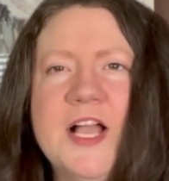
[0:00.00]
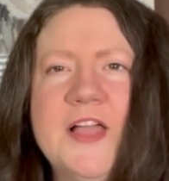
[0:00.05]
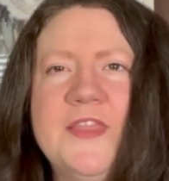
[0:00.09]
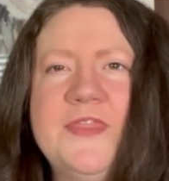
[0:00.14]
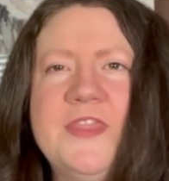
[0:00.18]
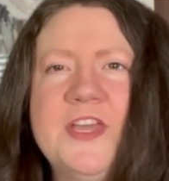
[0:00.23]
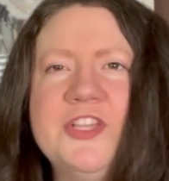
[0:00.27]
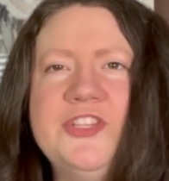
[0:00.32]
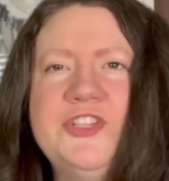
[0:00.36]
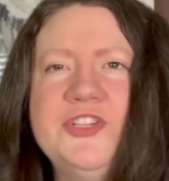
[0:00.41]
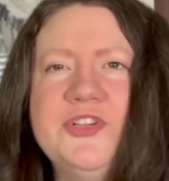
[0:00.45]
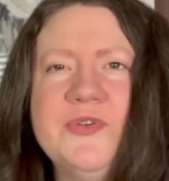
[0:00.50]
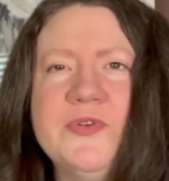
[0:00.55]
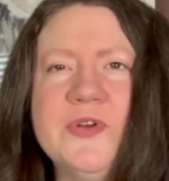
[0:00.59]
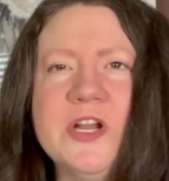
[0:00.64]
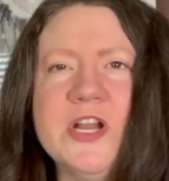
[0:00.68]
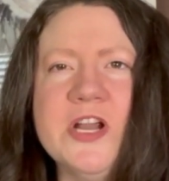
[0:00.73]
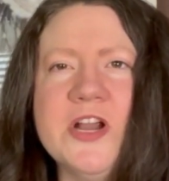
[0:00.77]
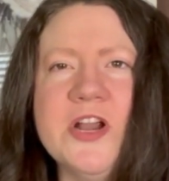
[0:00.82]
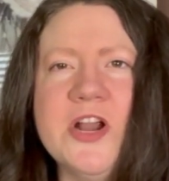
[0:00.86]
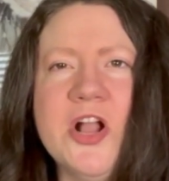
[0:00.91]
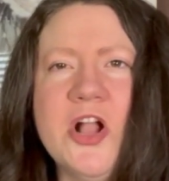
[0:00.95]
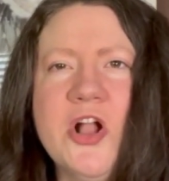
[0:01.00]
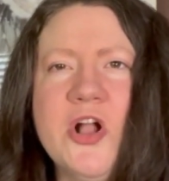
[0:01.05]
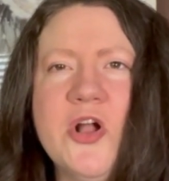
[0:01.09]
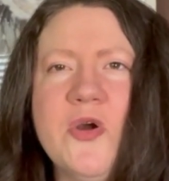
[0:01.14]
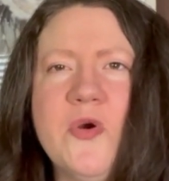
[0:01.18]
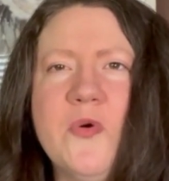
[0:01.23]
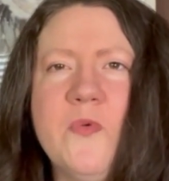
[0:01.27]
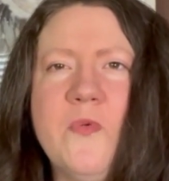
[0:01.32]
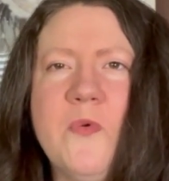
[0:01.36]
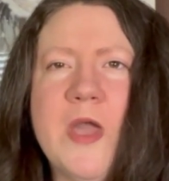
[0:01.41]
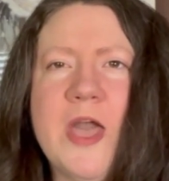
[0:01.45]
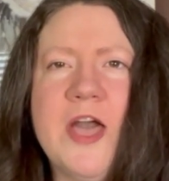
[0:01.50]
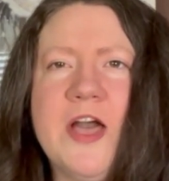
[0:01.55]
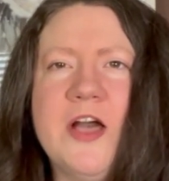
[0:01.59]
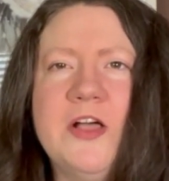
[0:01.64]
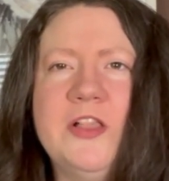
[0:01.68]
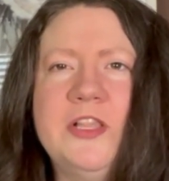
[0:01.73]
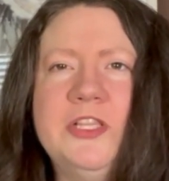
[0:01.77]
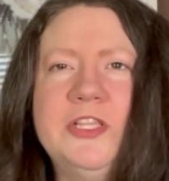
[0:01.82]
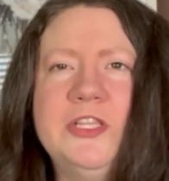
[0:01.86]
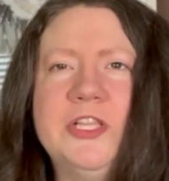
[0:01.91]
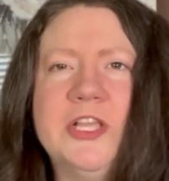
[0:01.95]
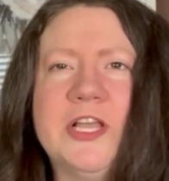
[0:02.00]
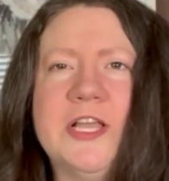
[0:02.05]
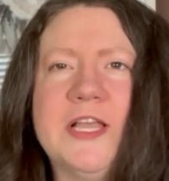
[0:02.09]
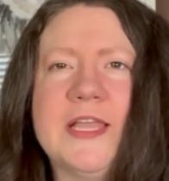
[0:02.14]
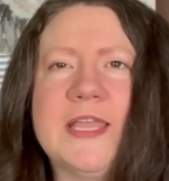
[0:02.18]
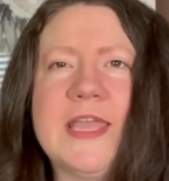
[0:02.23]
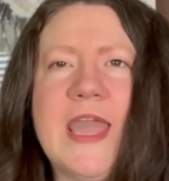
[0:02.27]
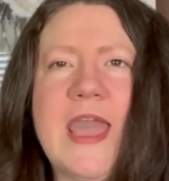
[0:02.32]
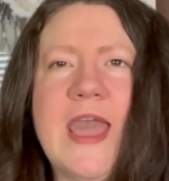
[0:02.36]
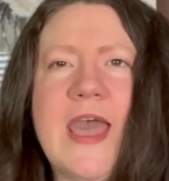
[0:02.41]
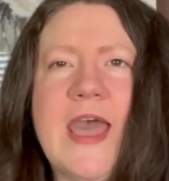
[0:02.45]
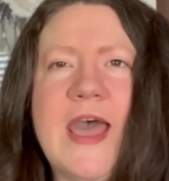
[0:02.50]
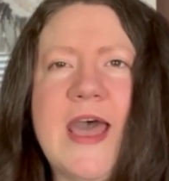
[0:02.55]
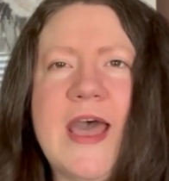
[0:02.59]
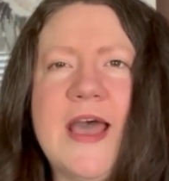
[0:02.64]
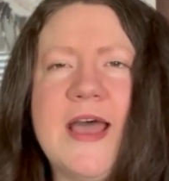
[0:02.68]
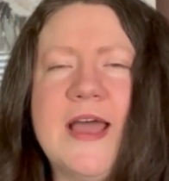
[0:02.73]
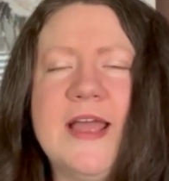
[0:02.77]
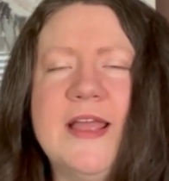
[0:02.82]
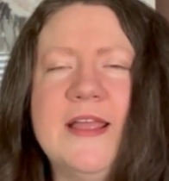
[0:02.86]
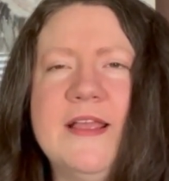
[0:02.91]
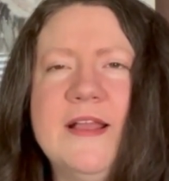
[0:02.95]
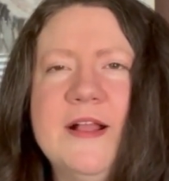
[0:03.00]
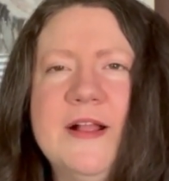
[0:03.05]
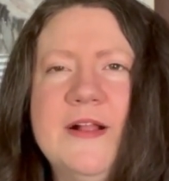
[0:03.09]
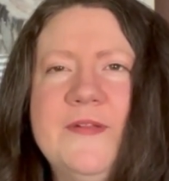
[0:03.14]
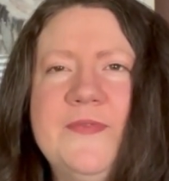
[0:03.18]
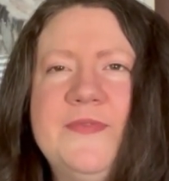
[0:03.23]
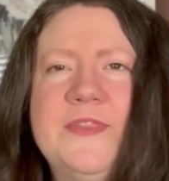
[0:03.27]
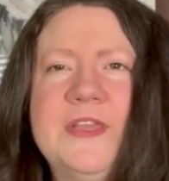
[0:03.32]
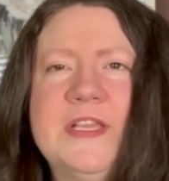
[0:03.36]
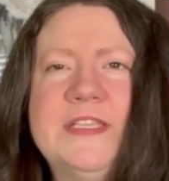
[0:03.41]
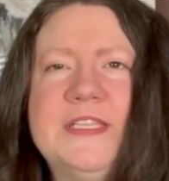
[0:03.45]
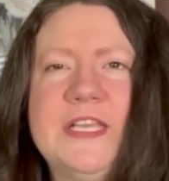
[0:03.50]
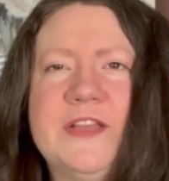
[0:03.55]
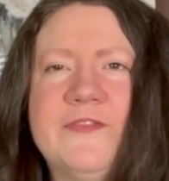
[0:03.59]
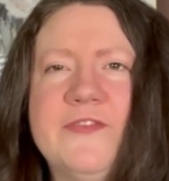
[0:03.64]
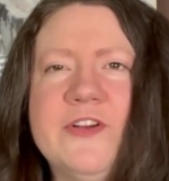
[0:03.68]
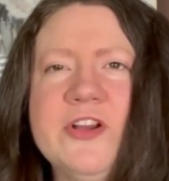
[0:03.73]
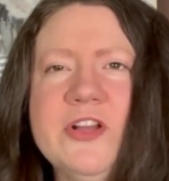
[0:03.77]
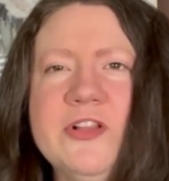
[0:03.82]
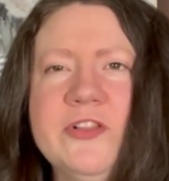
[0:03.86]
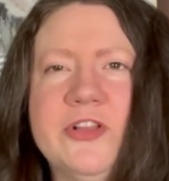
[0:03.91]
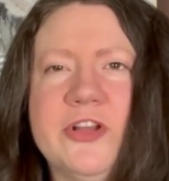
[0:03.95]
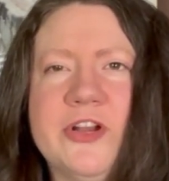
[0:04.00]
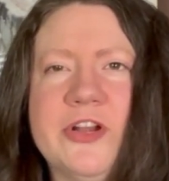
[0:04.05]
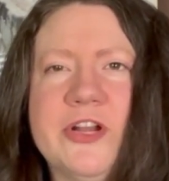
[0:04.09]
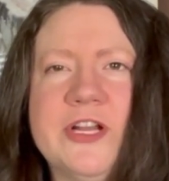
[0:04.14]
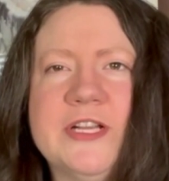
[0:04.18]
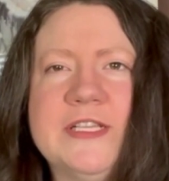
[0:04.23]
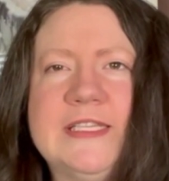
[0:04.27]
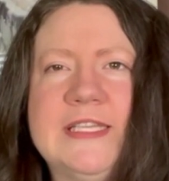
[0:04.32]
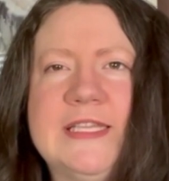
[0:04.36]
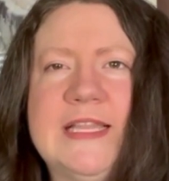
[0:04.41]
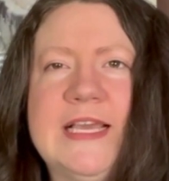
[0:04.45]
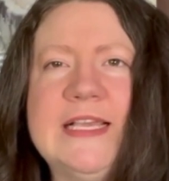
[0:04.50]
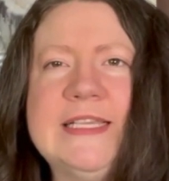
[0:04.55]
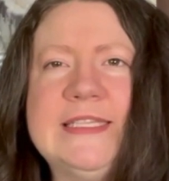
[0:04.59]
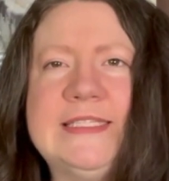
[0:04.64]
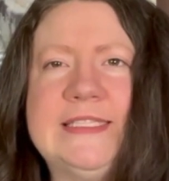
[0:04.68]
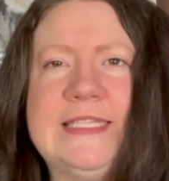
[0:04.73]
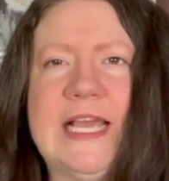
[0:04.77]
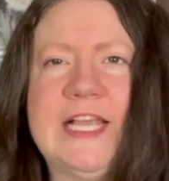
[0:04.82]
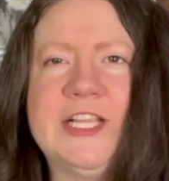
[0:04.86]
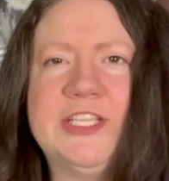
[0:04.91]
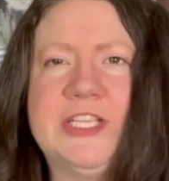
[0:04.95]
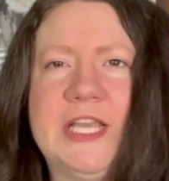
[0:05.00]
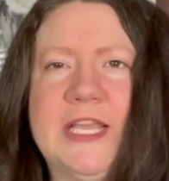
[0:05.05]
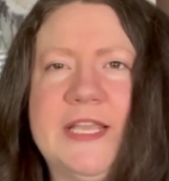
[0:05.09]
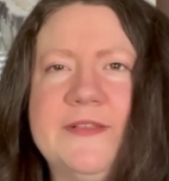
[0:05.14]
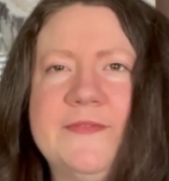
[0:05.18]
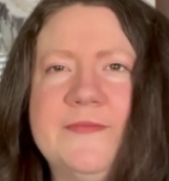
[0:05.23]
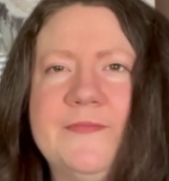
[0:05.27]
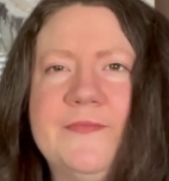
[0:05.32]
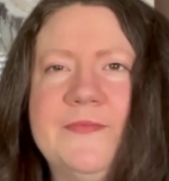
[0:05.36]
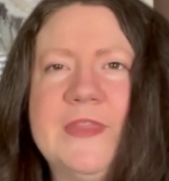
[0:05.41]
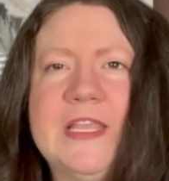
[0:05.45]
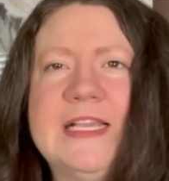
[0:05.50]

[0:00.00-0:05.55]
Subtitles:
The tutor will look at the different learners in that session,